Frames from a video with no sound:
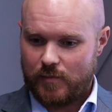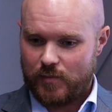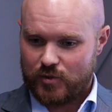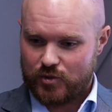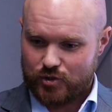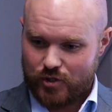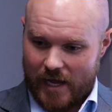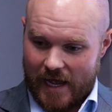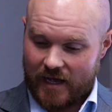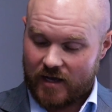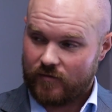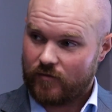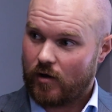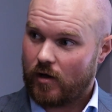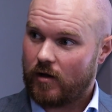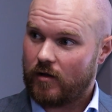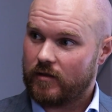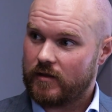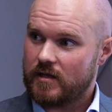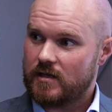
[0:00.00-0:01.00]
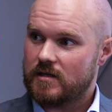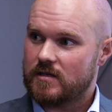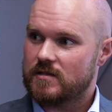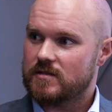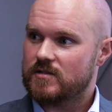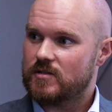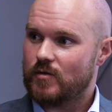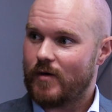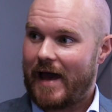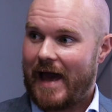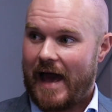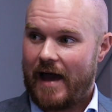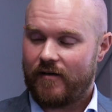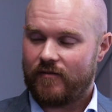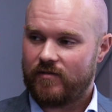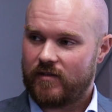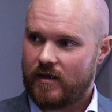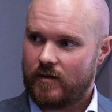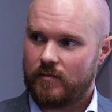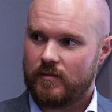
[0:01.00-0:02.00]
keeping track of all these, who
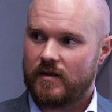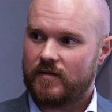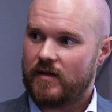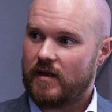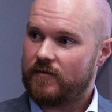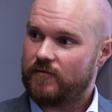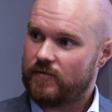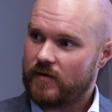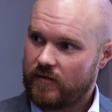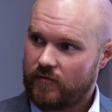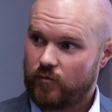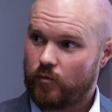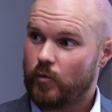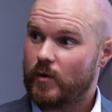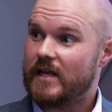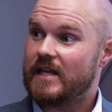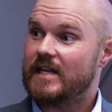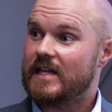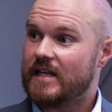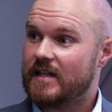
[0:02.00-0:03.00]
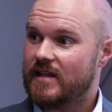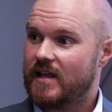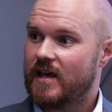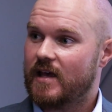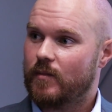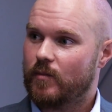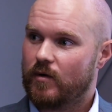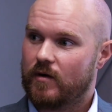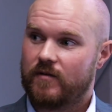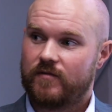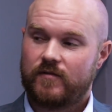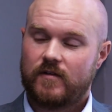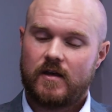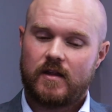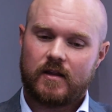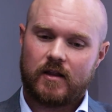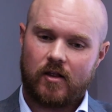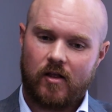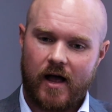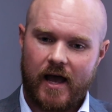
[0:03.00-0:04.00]
have them, and if we need them or if the
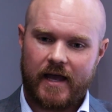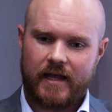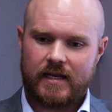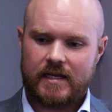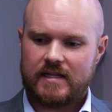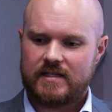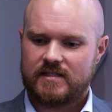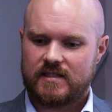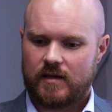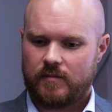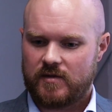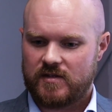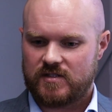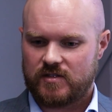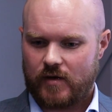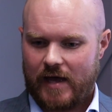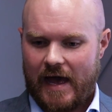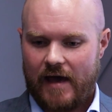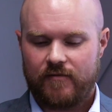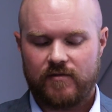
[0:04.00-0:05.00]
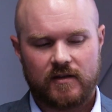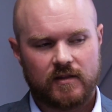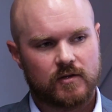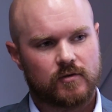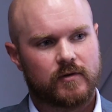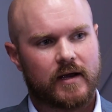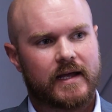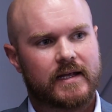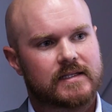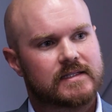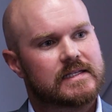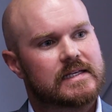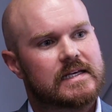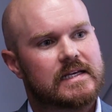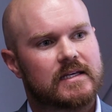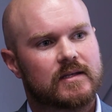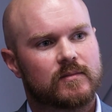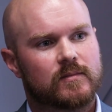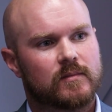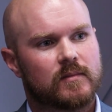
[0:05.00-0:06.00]
client needs them. And so having the right
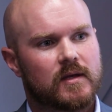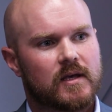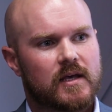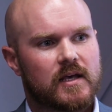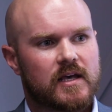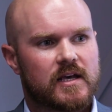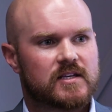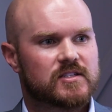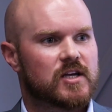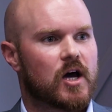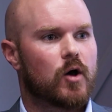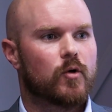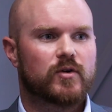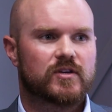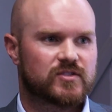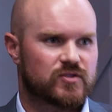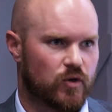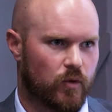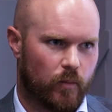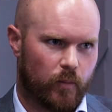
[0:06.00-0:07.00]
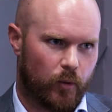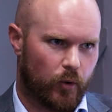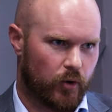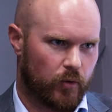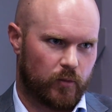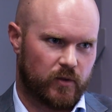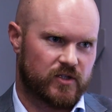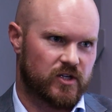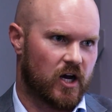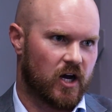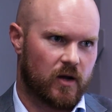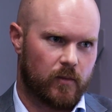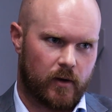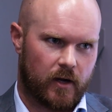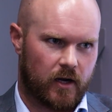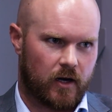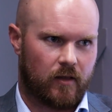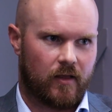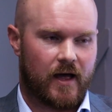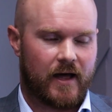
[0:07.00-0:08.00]
team is always so important. We talk
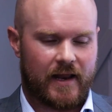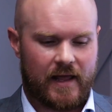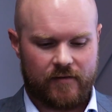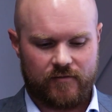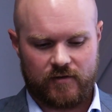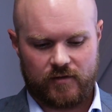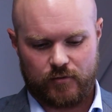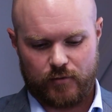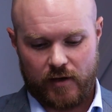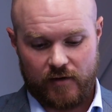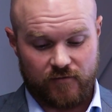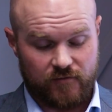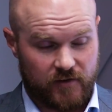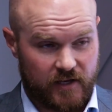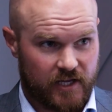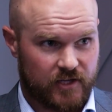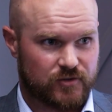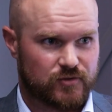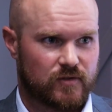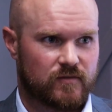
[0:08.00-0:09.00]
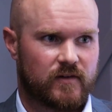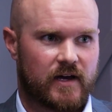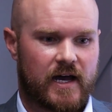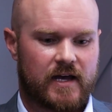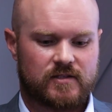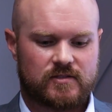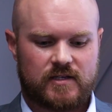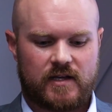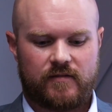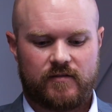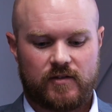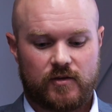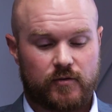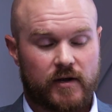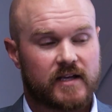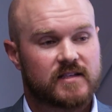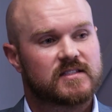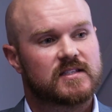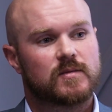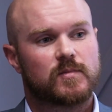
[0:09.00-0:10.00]
about it a lot, having the right financial advisor, having the
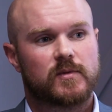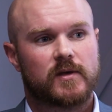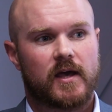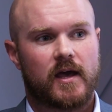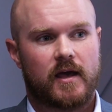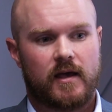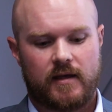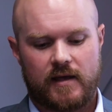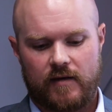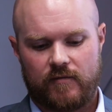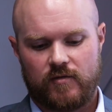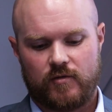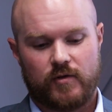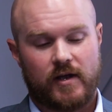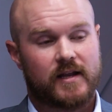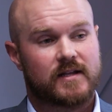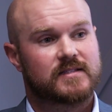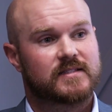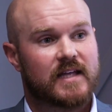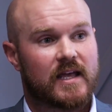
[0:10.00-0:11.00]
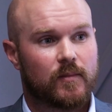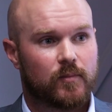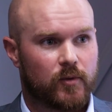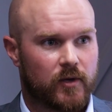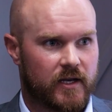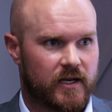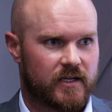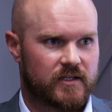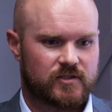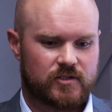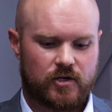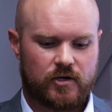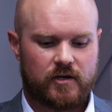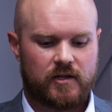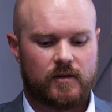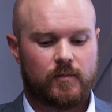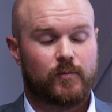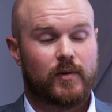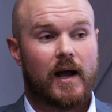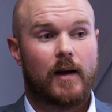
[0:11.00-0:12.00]
right CPA, having the right estate planning
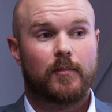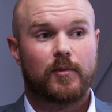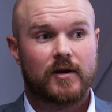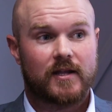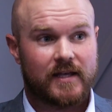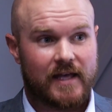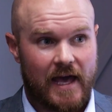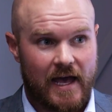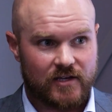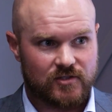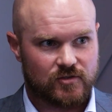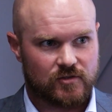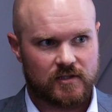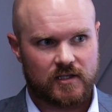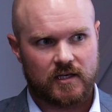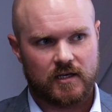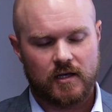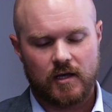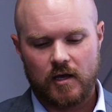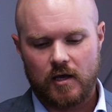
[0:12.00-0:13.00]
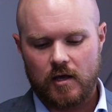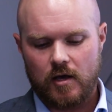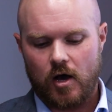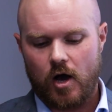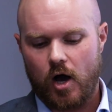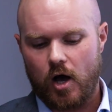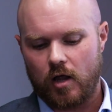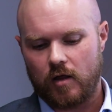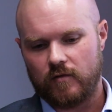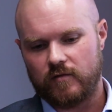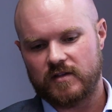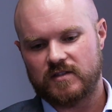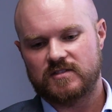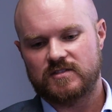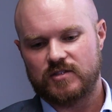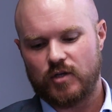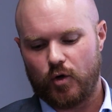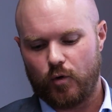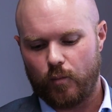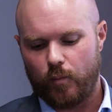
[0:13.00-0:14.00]
attorney, property casualty. All of it's
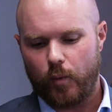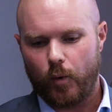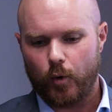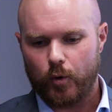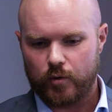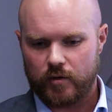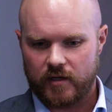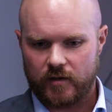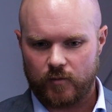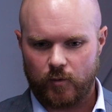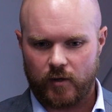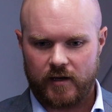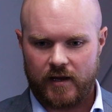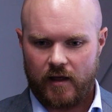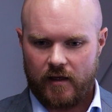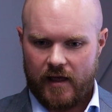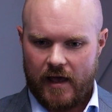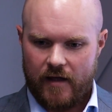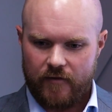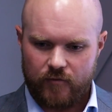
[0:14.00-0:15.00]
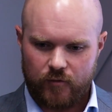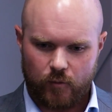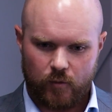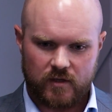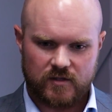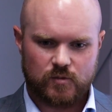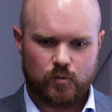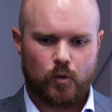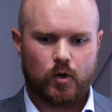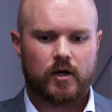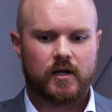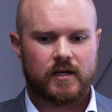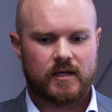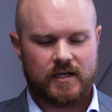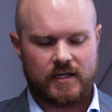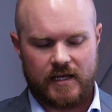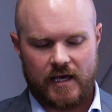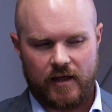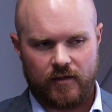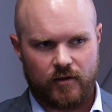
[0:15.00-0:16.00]
so important, and when everyone's working
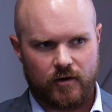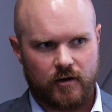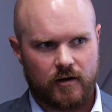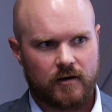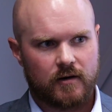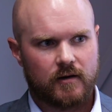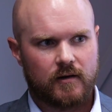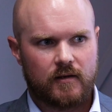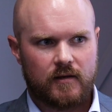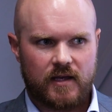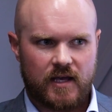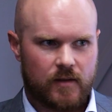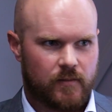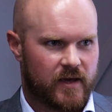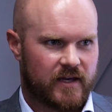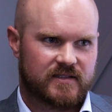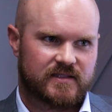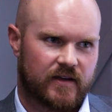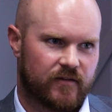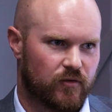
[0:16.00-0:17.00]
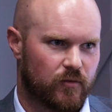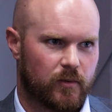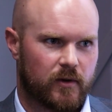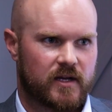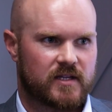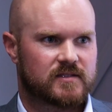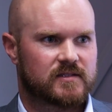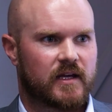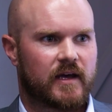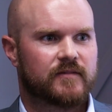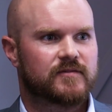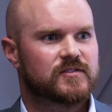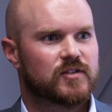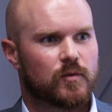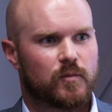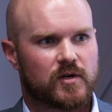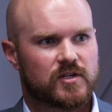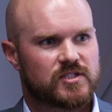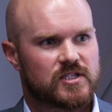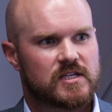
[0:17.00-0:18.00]
together, it makes everybody's life
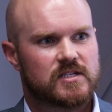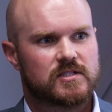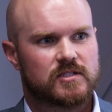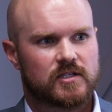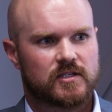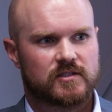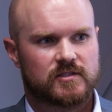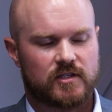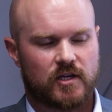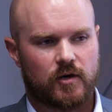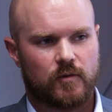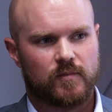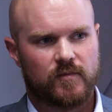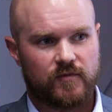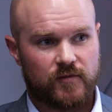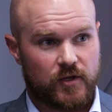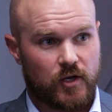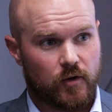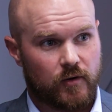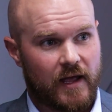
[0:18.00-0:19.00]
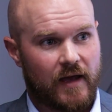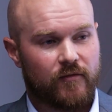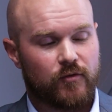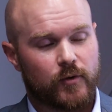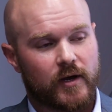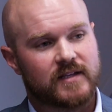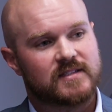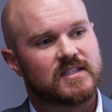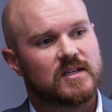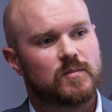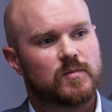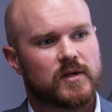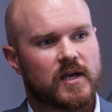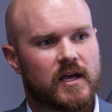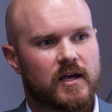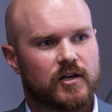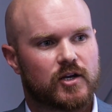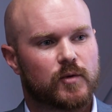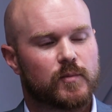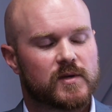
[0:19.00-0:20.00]
so much easier. So if you don't have the right
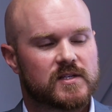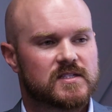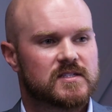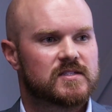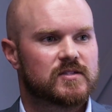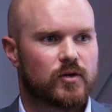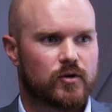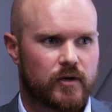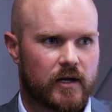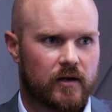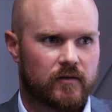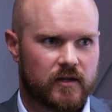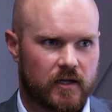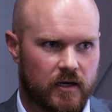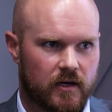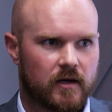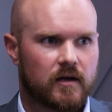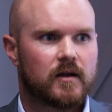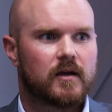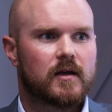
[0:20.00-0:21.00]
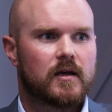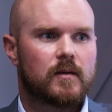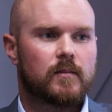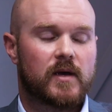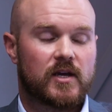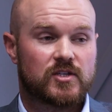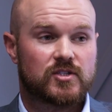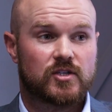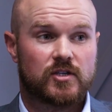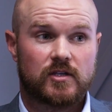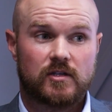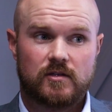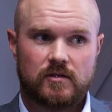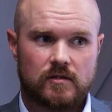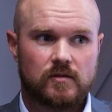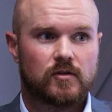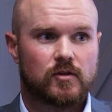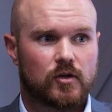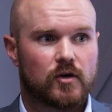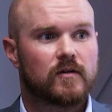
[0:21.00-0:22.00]
CPA and you're a business owner out there, make sure
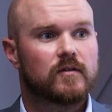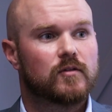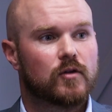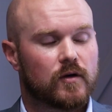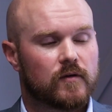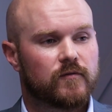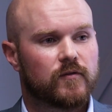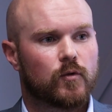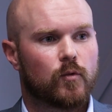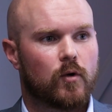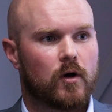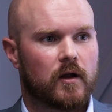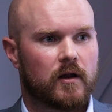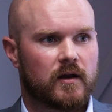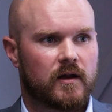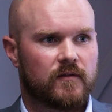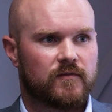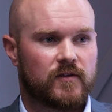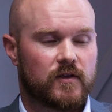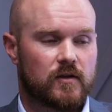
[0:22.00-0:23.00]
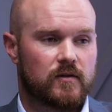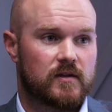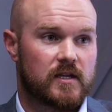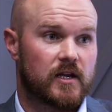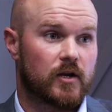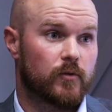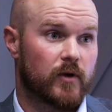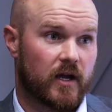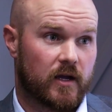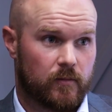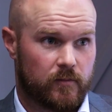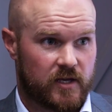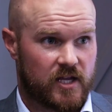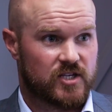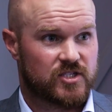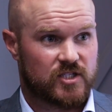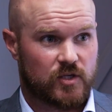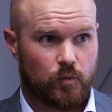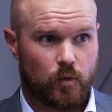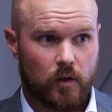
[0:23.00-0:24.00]
you look for one. And if you need a
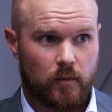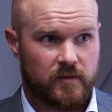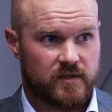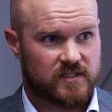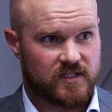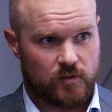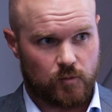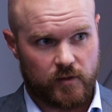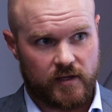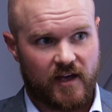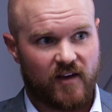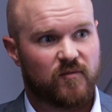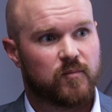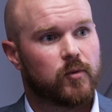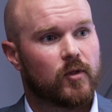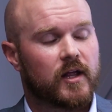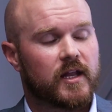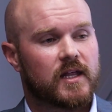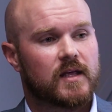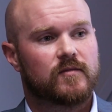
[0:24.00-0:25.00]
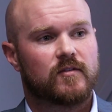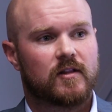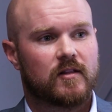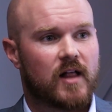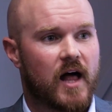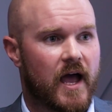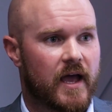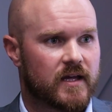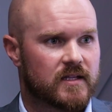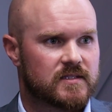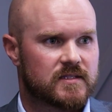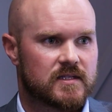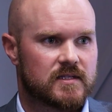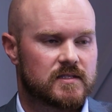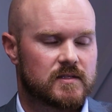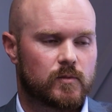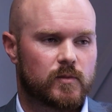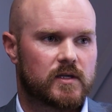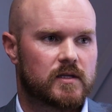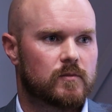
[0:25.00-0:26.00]
recommendation in Wilmington, we have plenty of
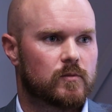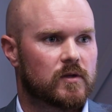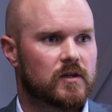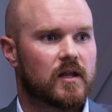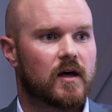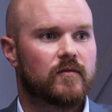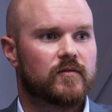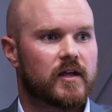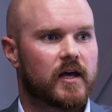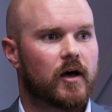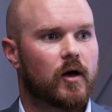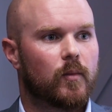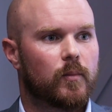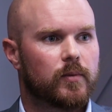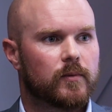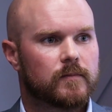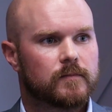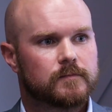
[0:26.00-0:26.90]
alliances, and we'd love to help.